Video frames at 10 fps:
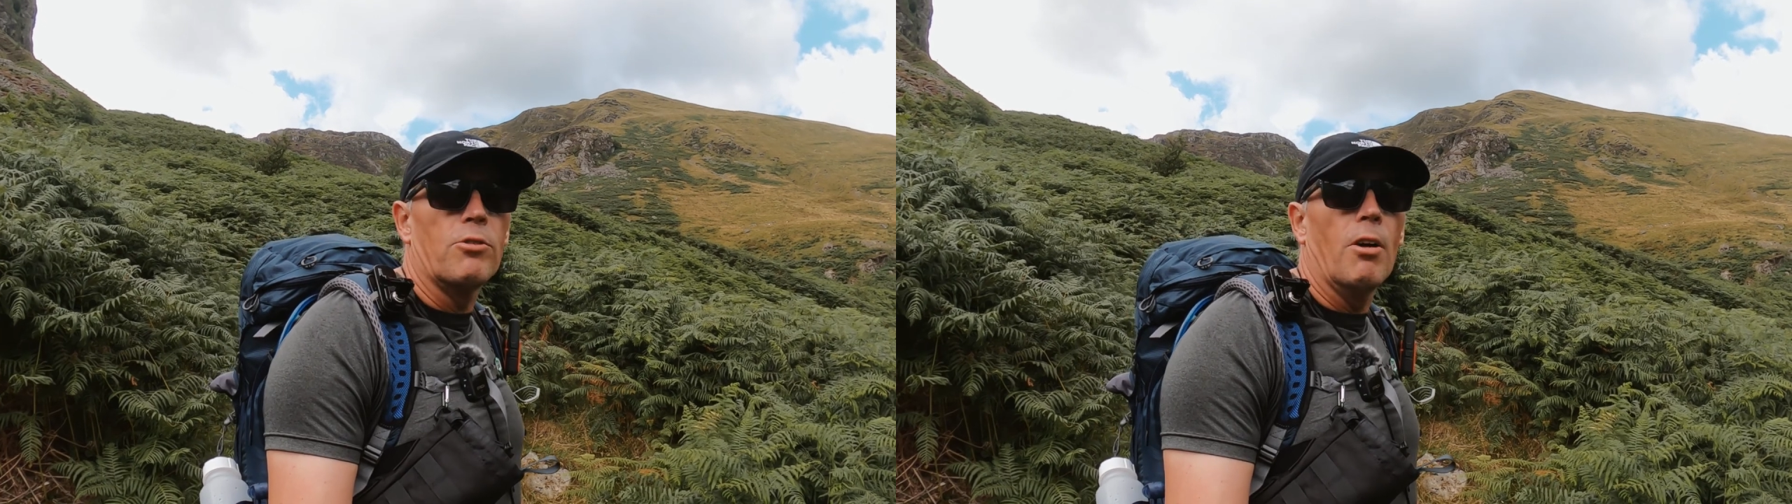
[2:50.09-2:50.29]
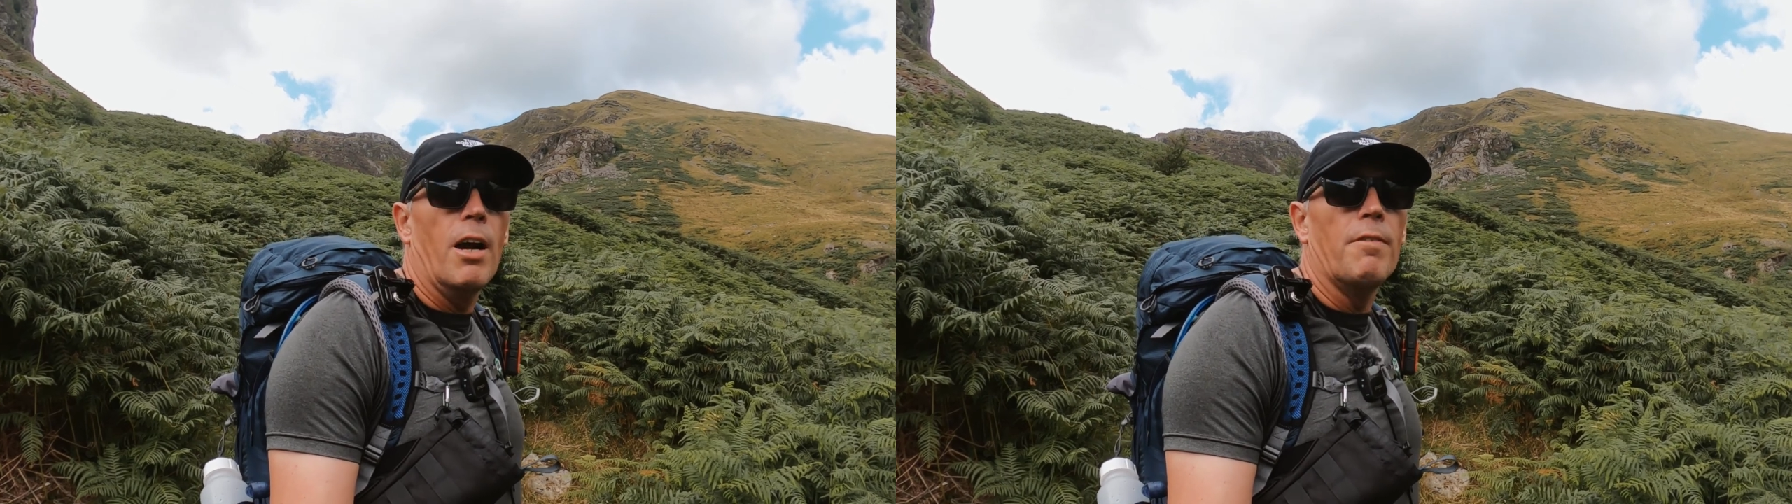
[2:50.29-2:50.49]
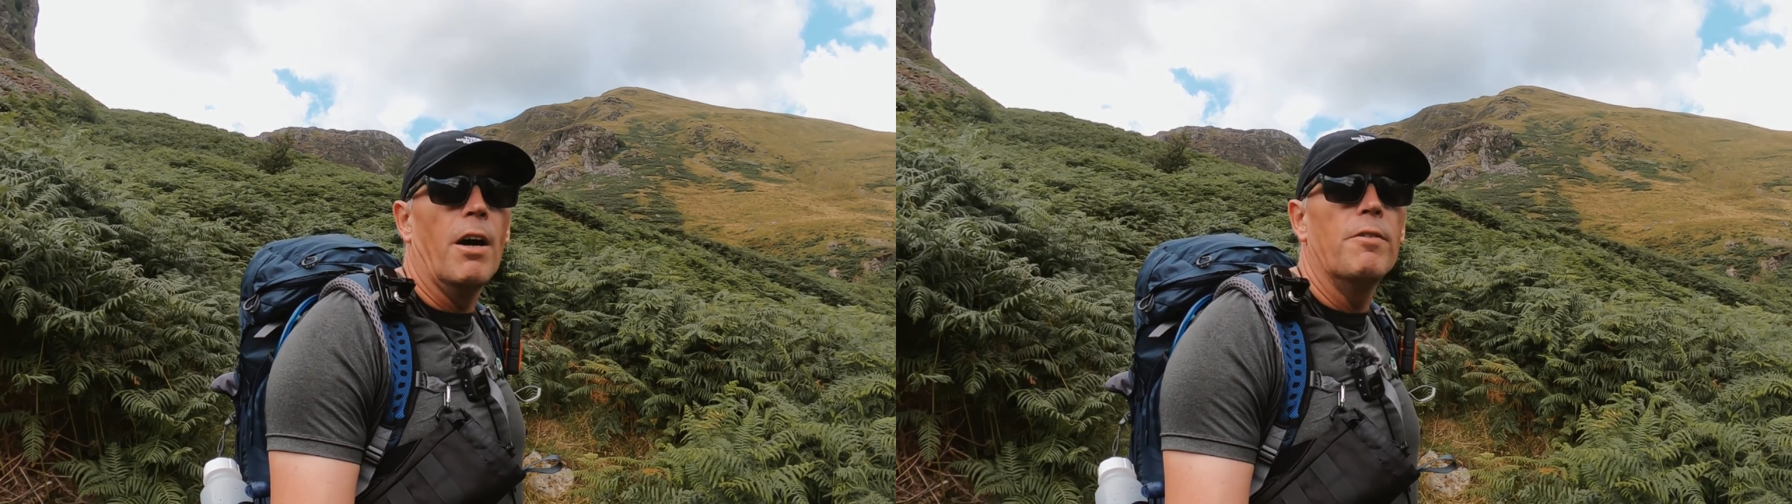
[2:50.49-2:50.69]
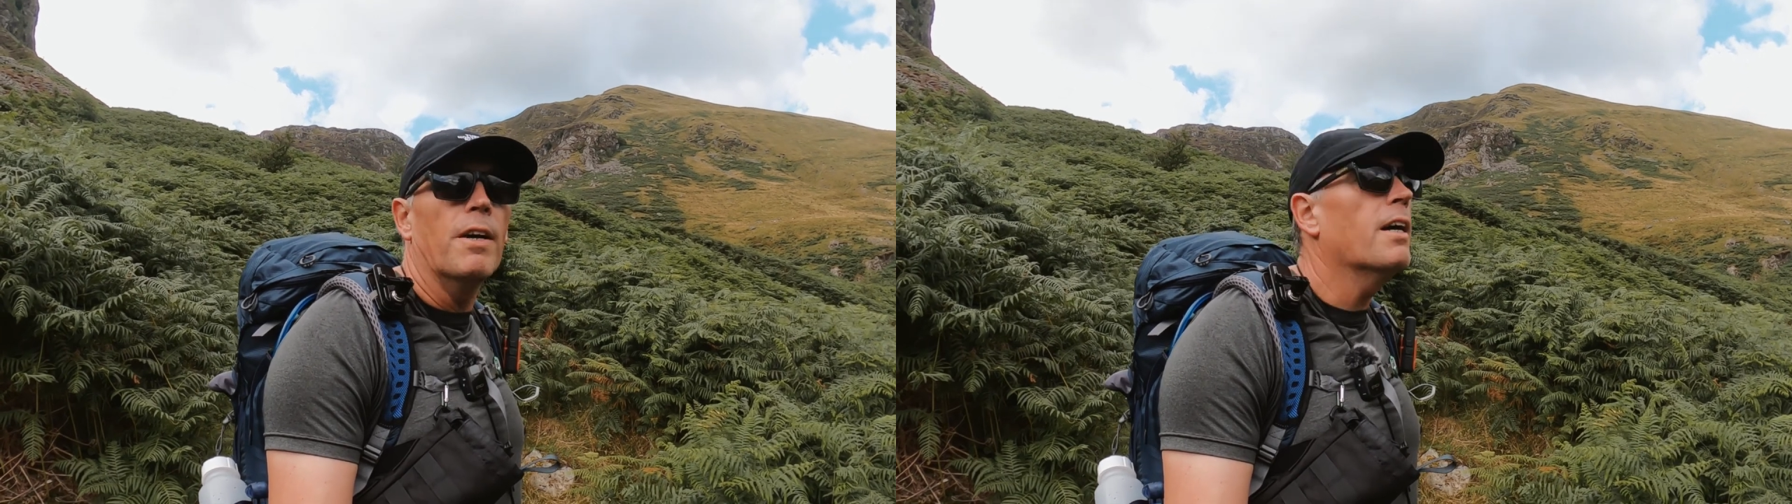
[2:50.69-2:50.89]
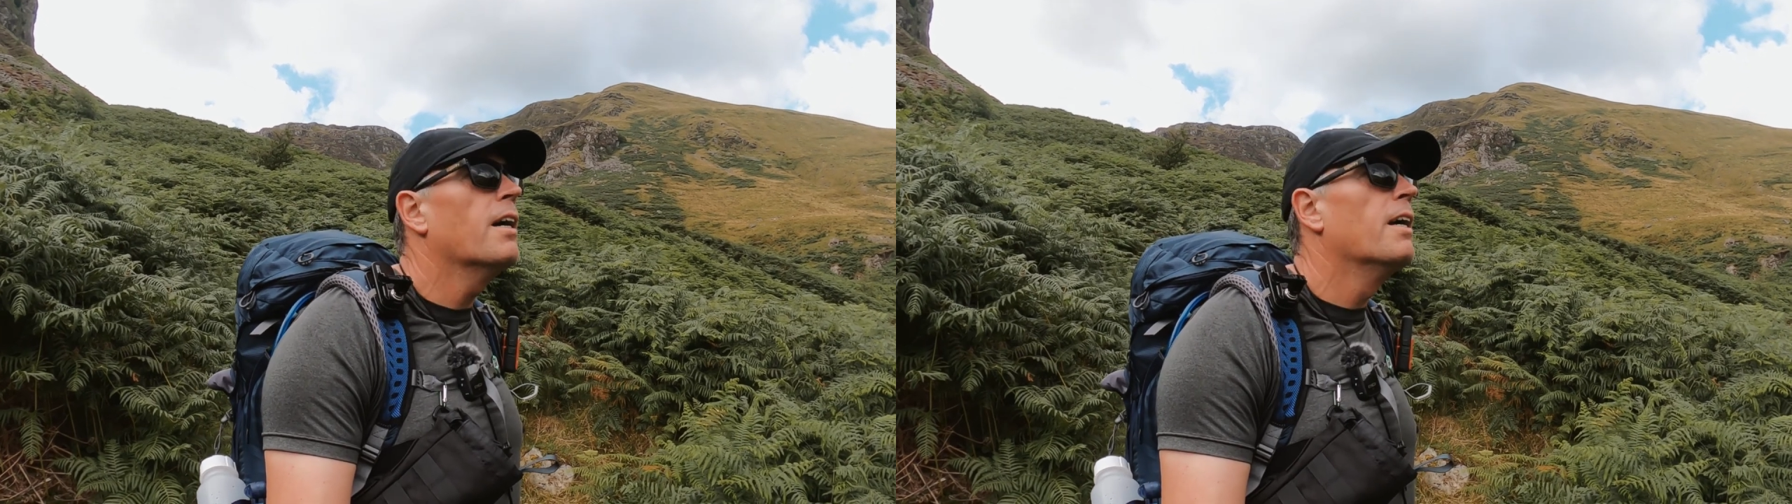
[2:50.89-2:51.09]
drive over.